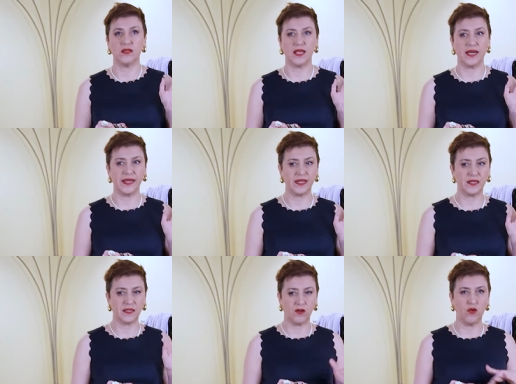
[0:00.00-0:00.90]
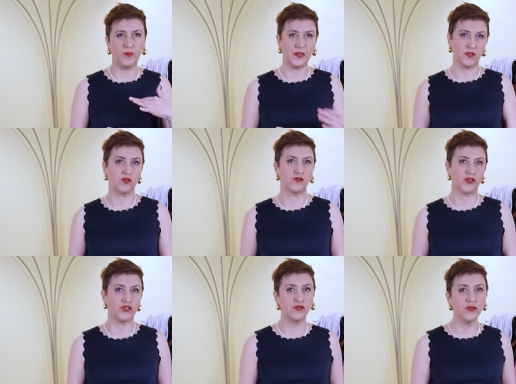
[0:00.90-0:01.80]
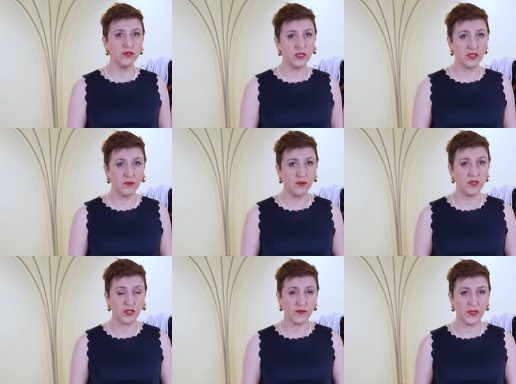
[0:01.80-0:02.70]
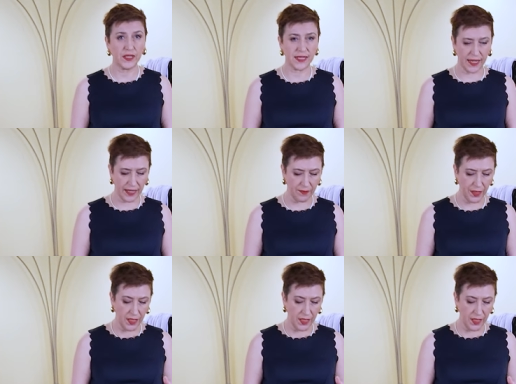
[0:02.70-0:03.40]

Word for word: like open toe shoes most of the time